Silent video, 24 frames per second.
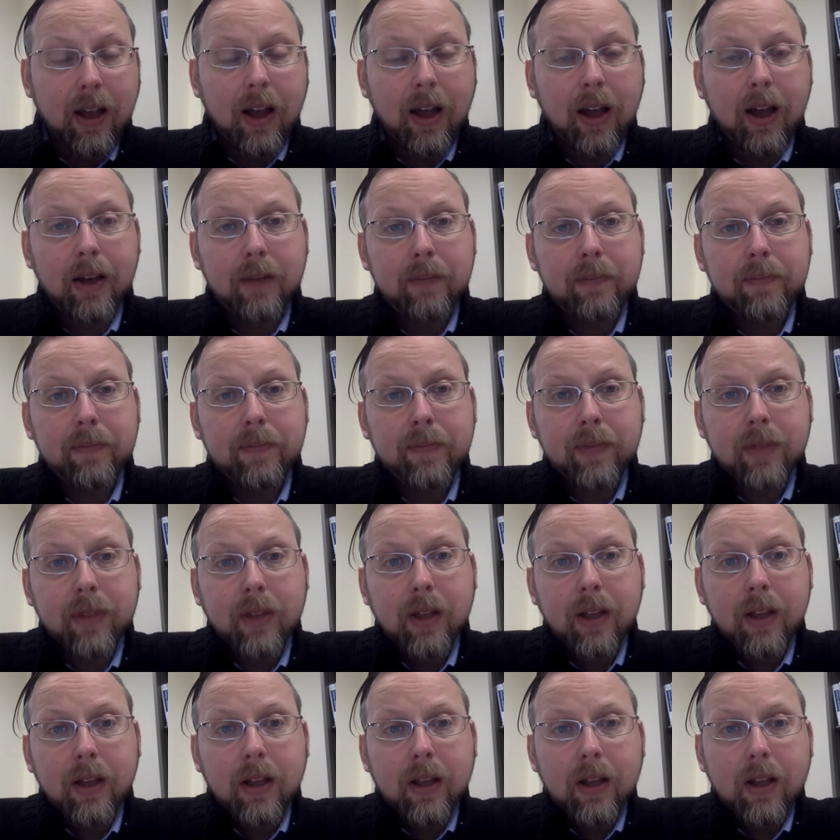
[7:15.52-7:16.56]

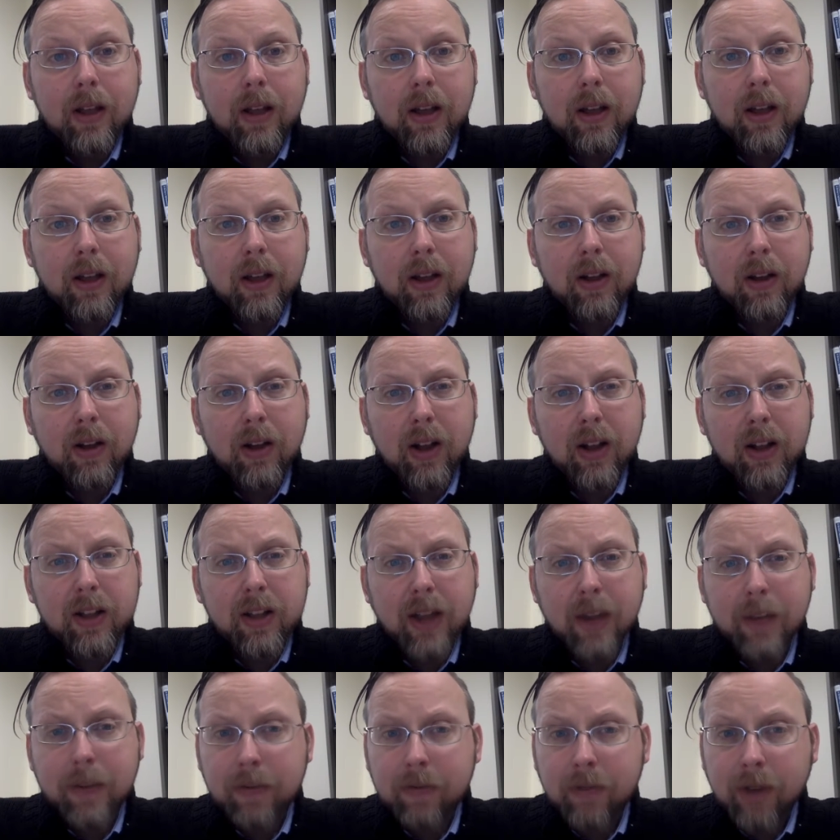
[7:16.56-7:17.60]
a
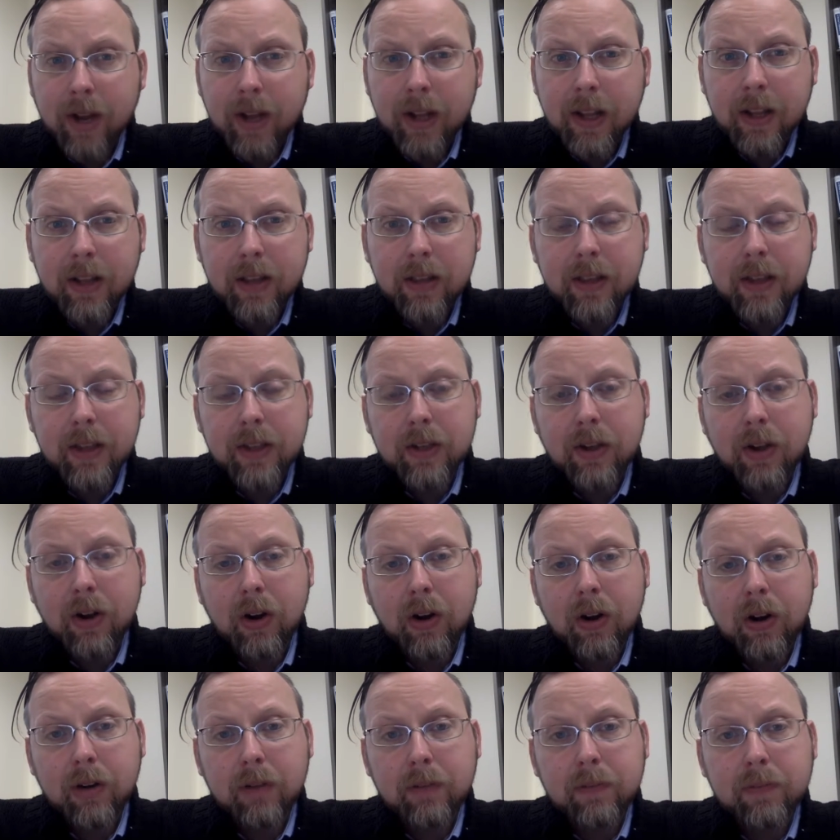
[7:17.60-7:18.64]
type of writing. These
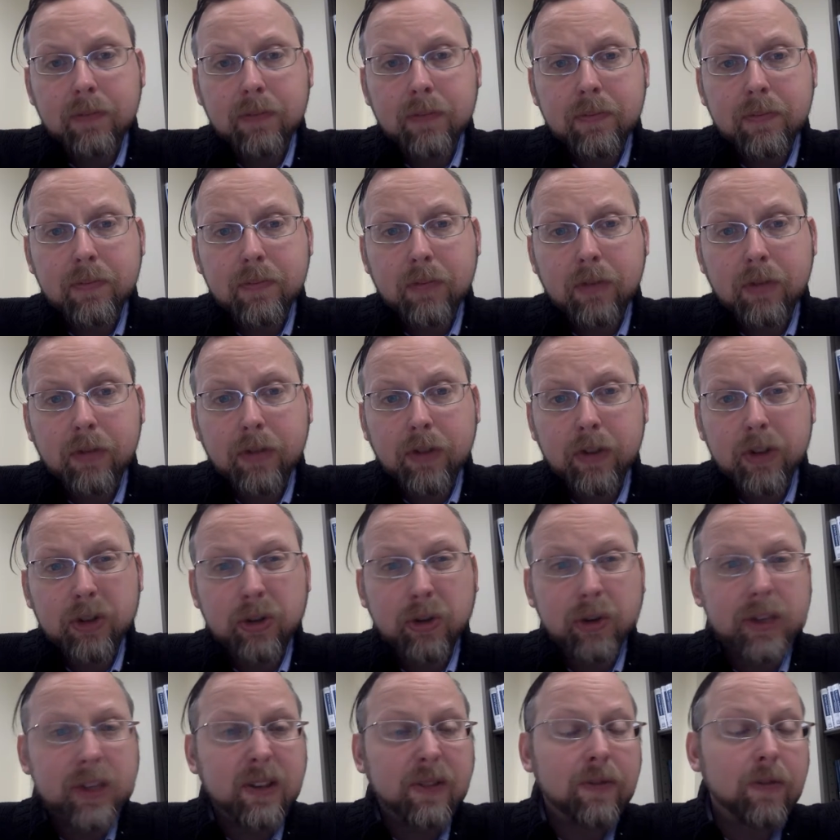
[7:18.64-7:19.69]
are referred
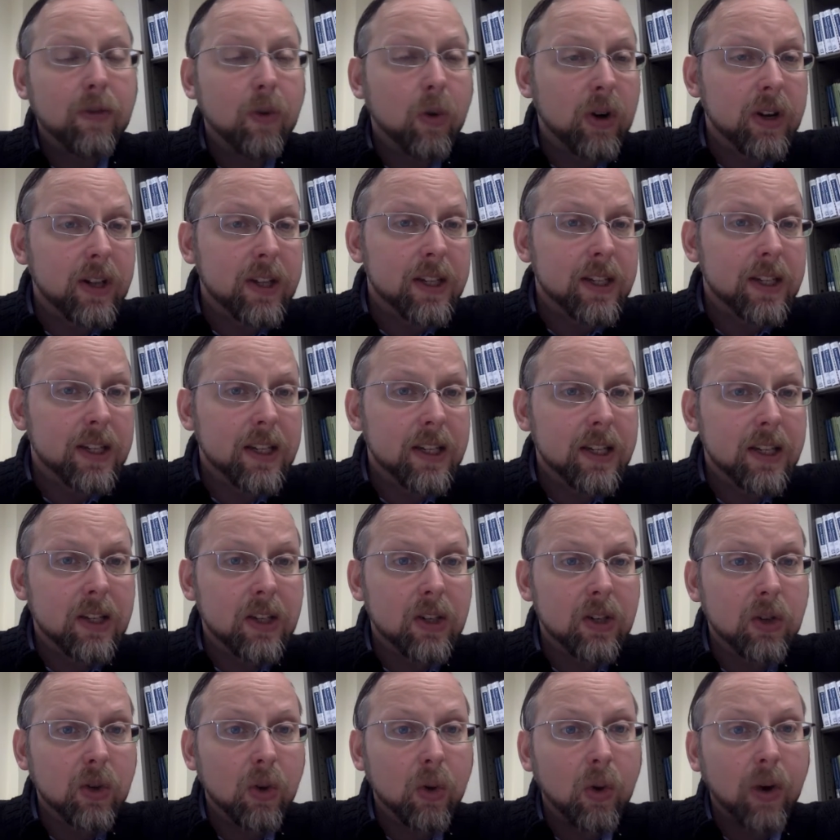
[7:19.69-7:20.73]
to as
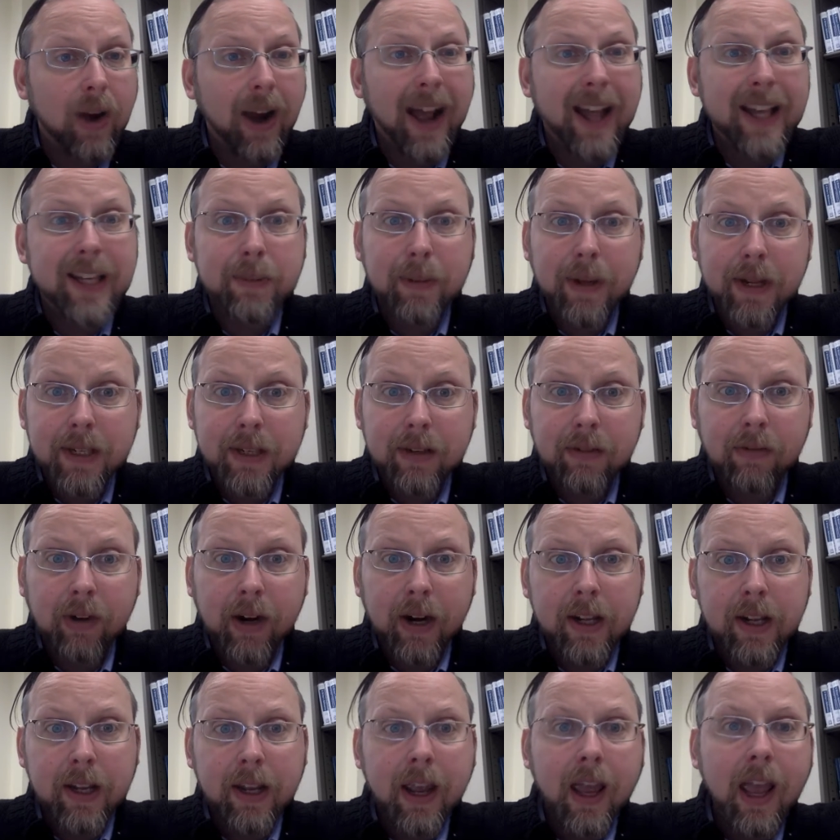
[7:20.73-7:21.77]
affordances or aspects of
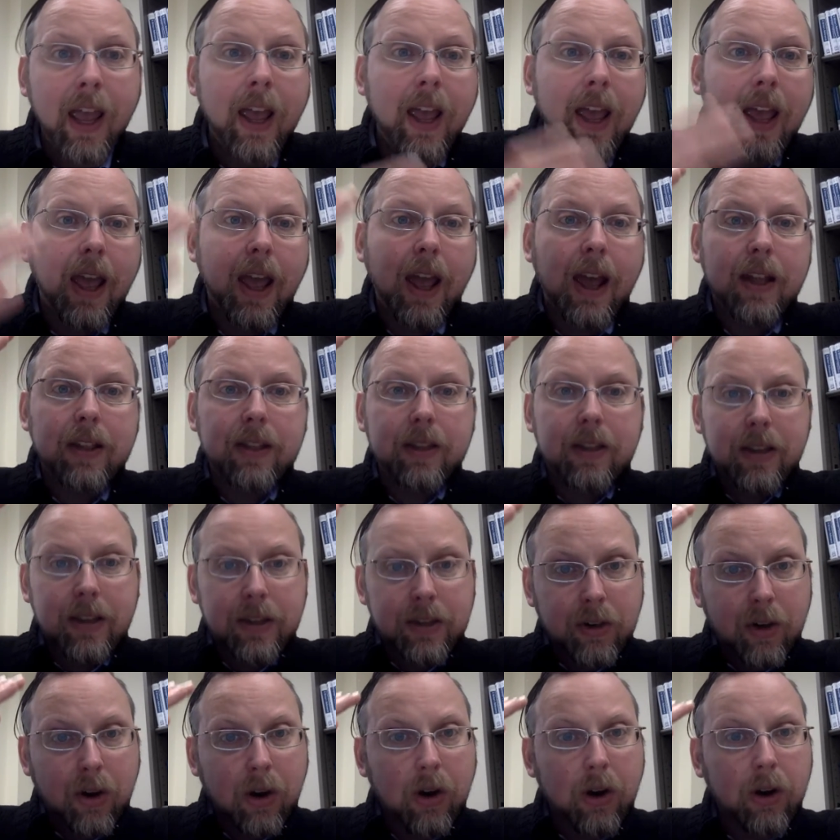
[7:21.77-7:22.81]
writing, and
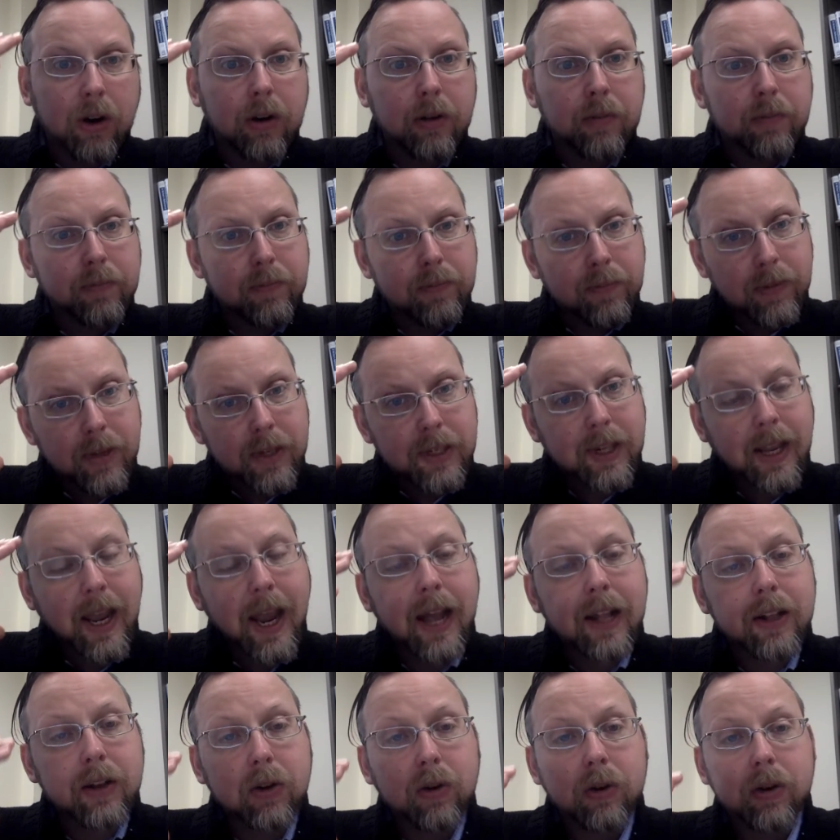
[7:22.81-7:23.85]
these
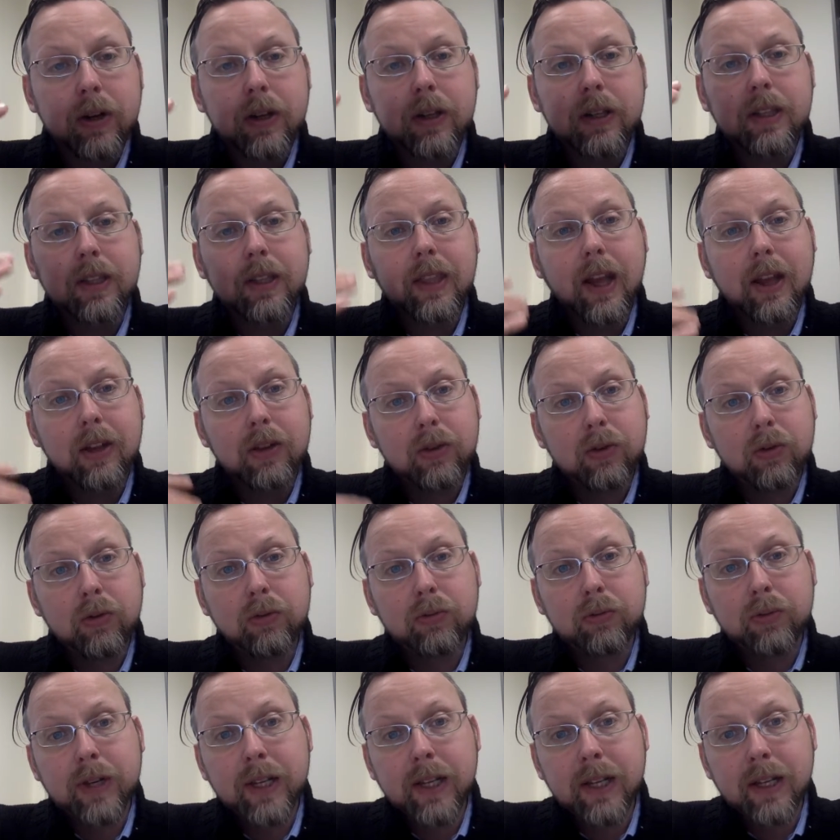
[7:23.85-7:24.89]
categories that
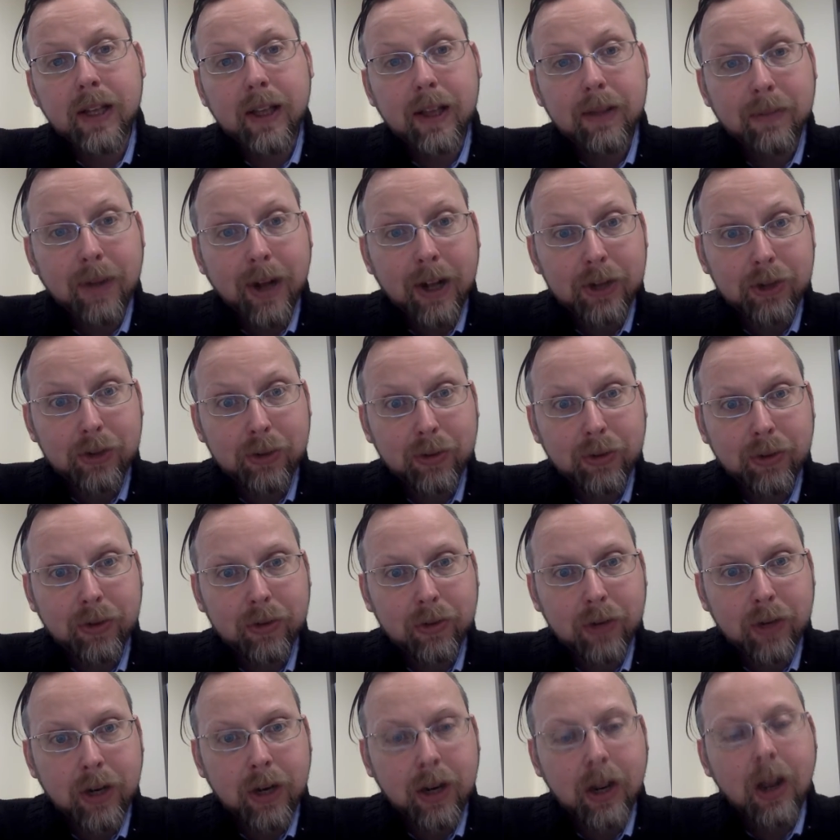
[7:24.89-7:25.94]
you'll read in Module
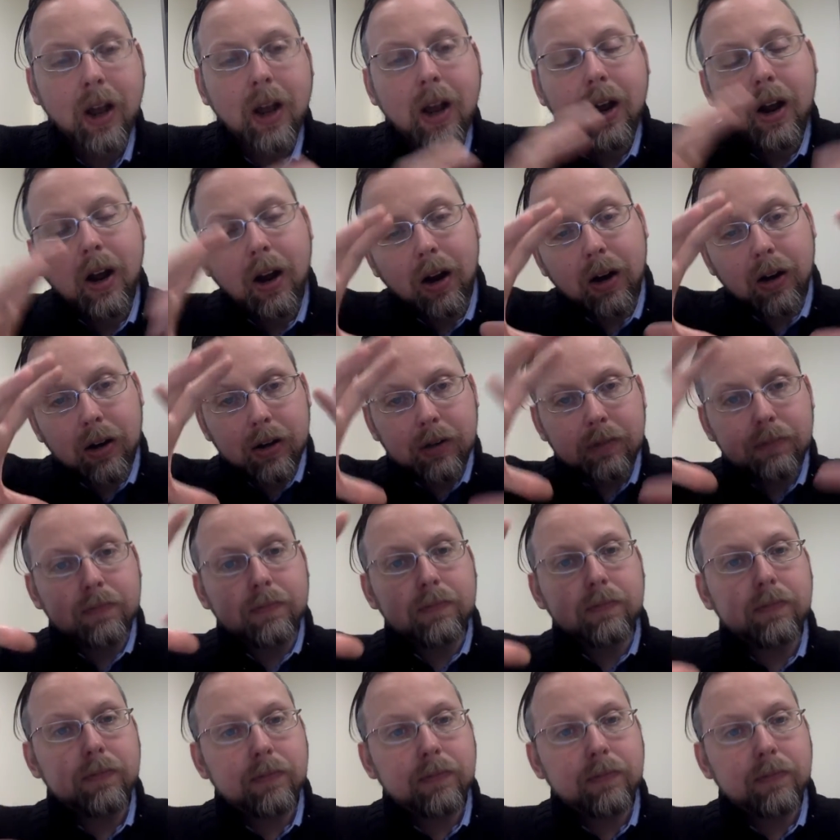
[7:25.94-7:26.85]
3 are